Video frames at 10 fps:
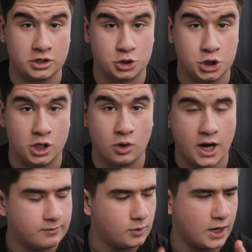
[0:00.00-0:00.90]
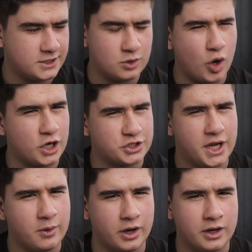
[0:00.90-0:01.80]
a good show. I did watch
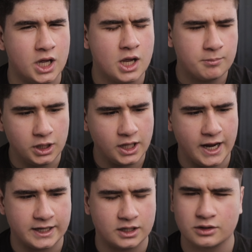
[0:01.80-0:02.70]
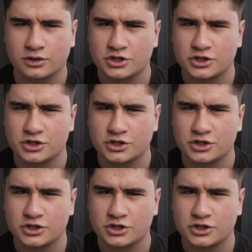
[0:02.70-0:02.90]
that one. But like,